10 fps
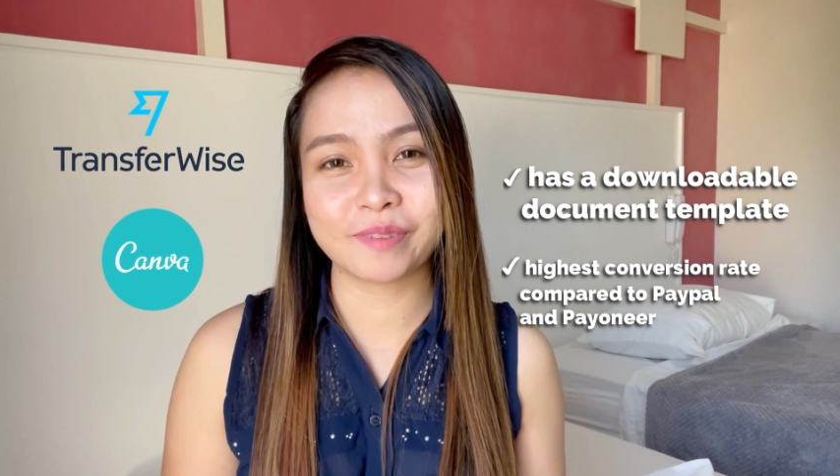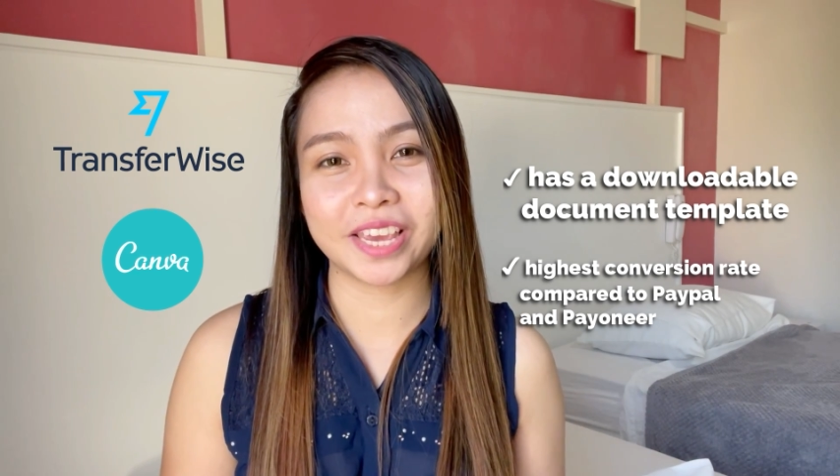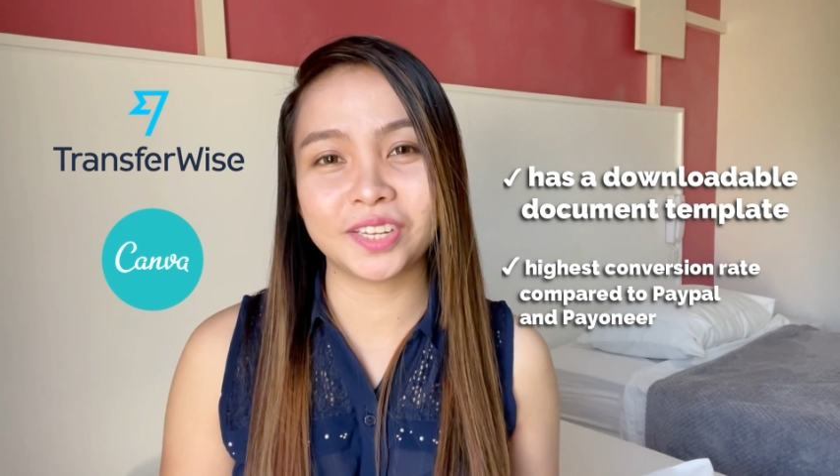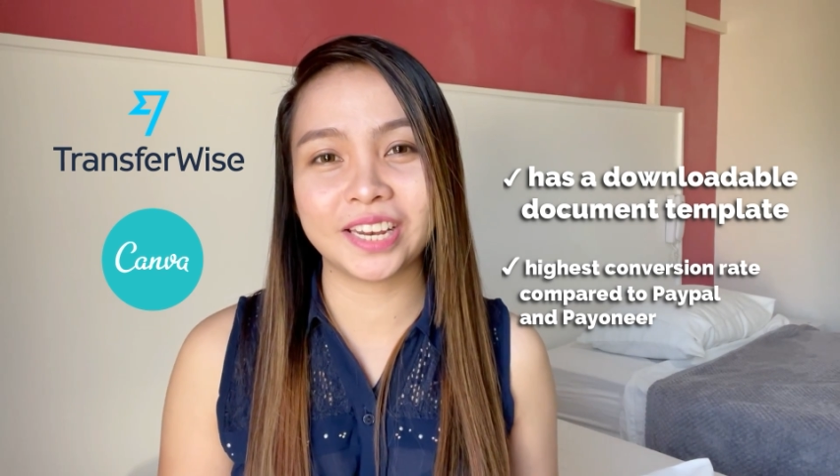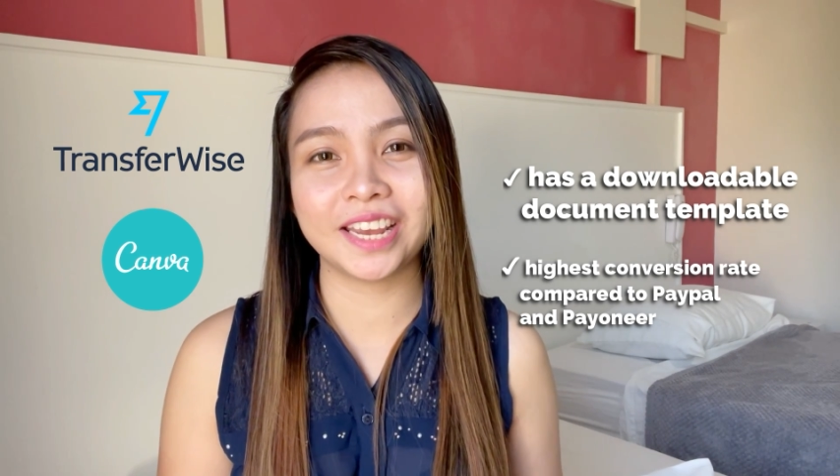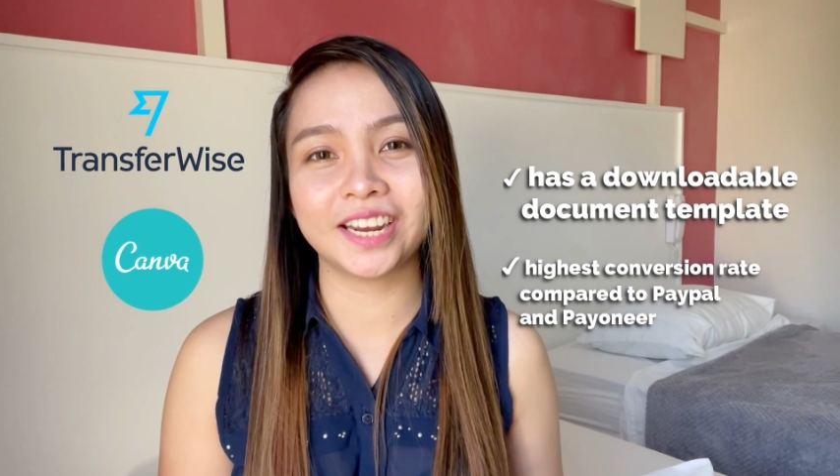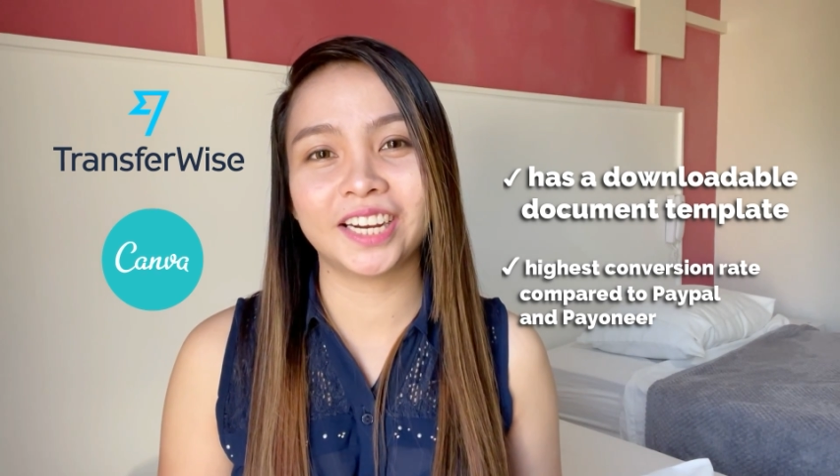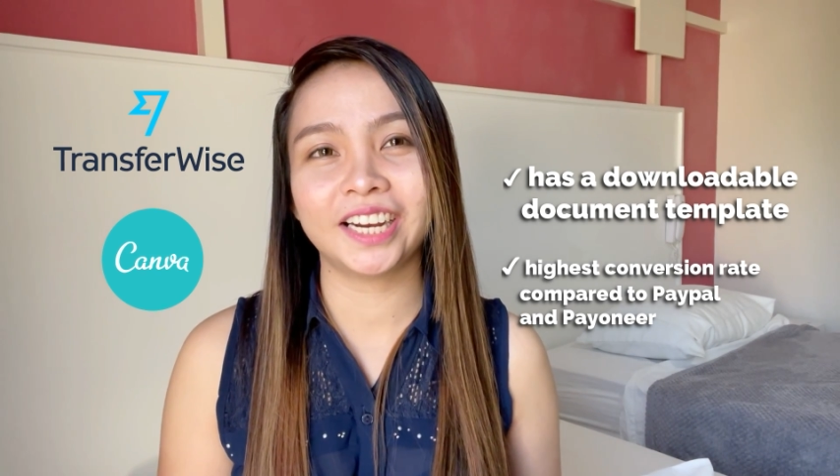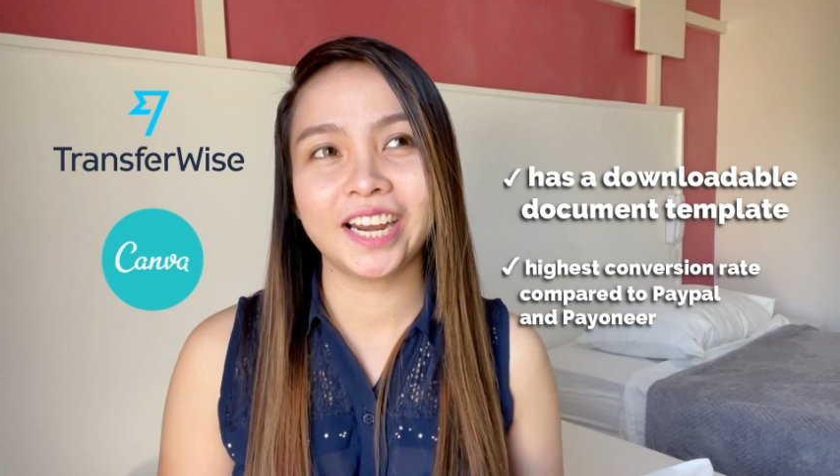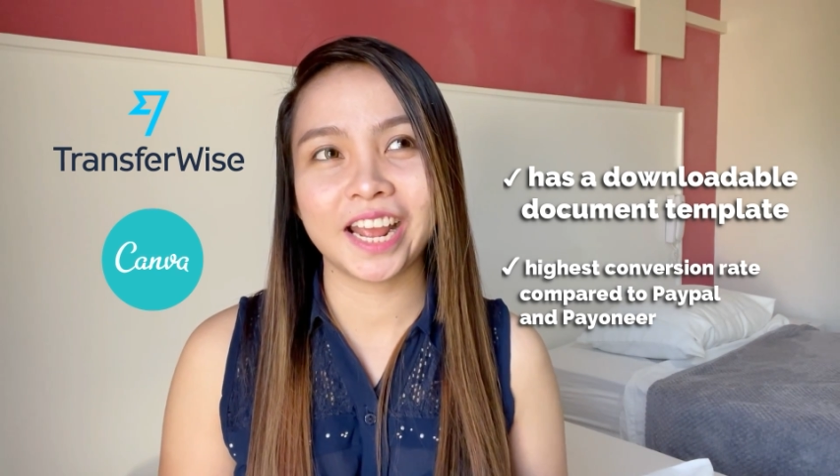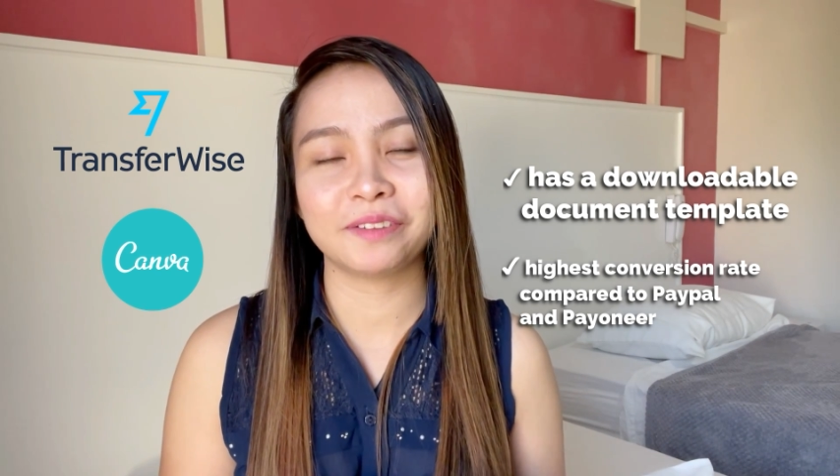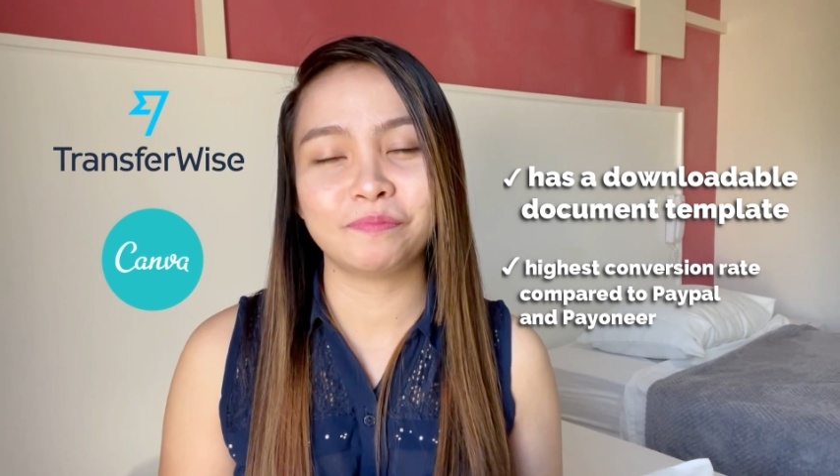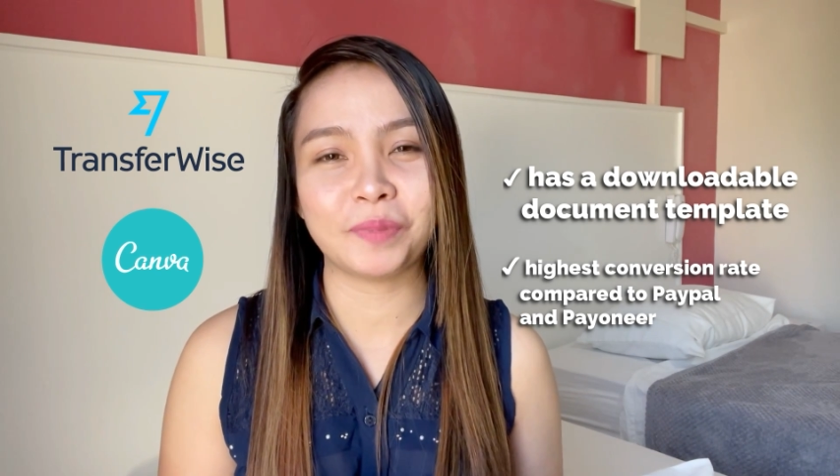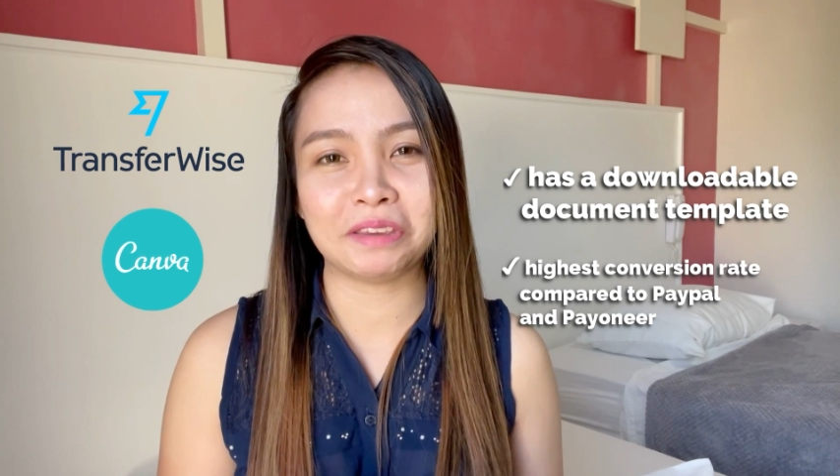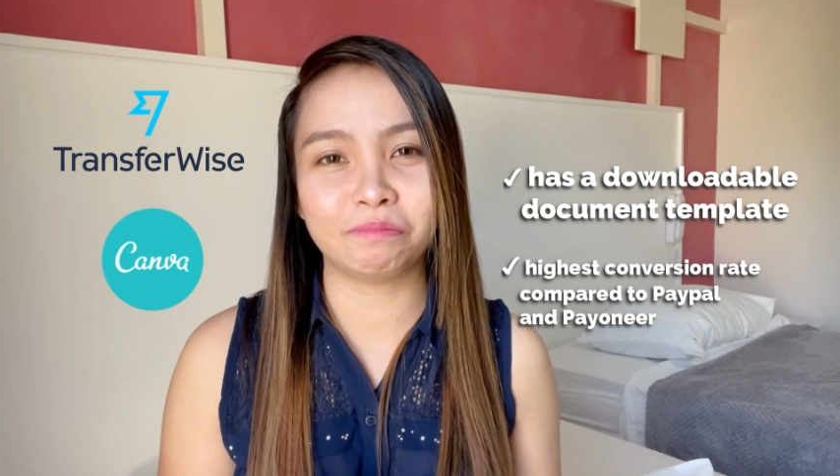Payoneer and
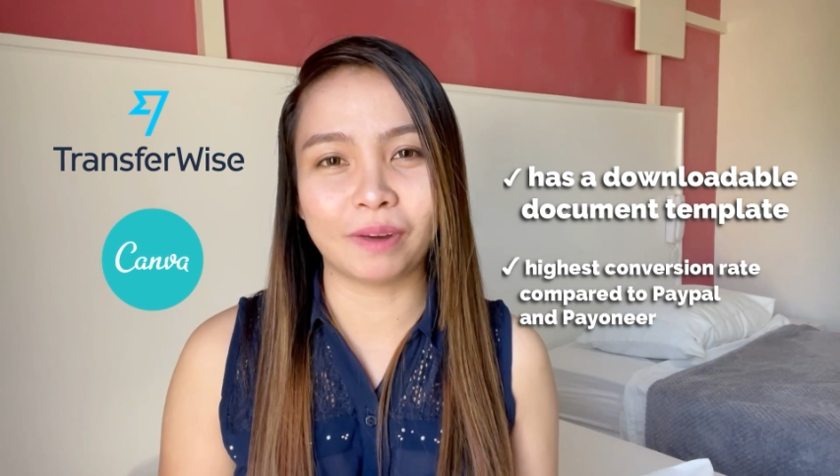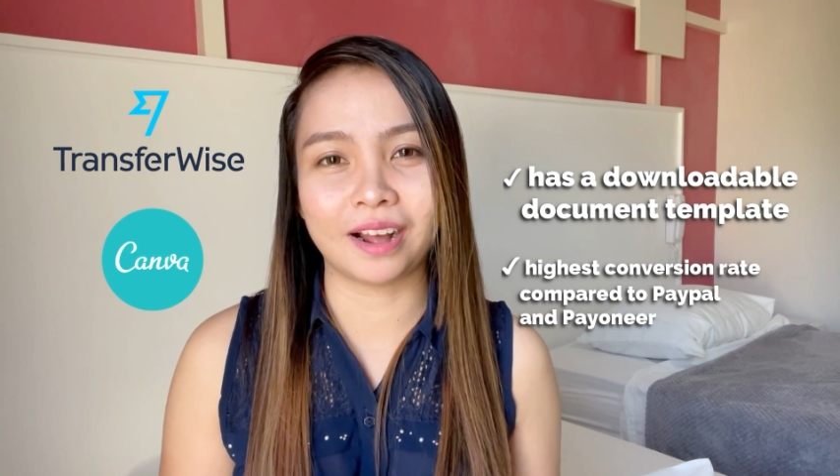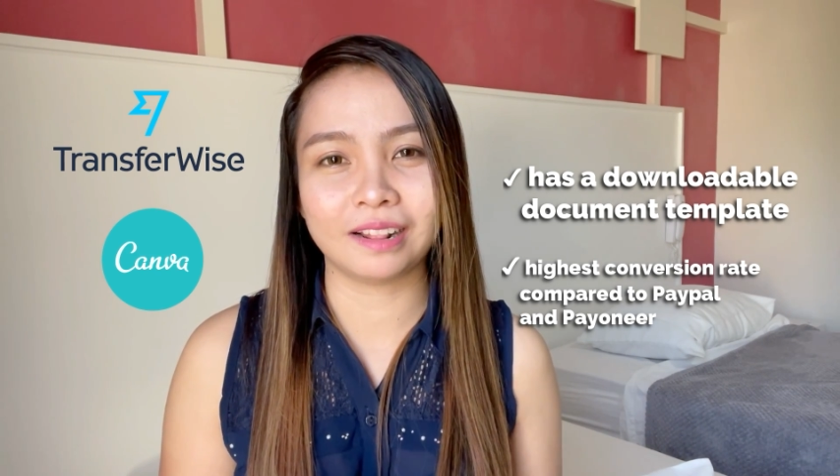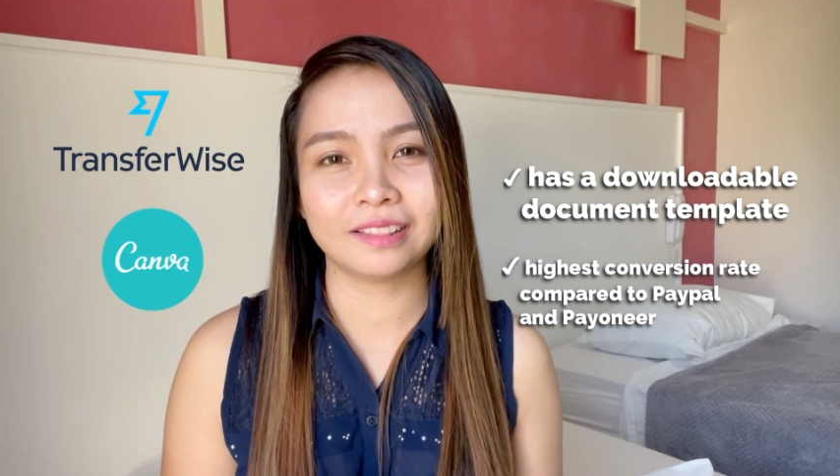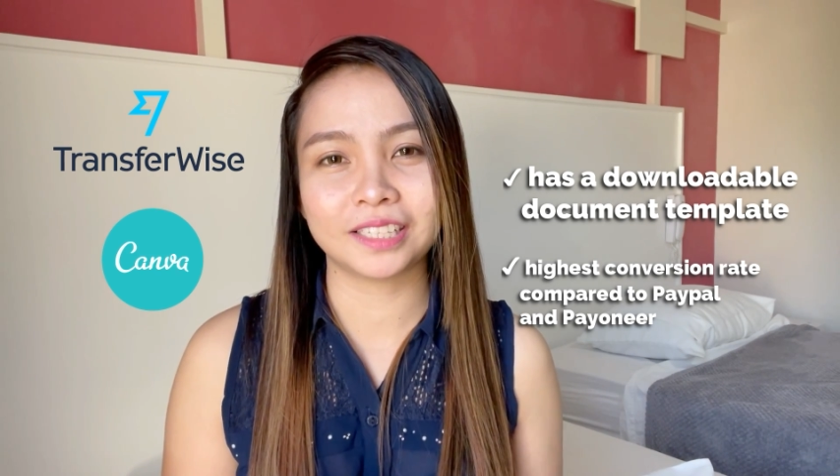PayPal.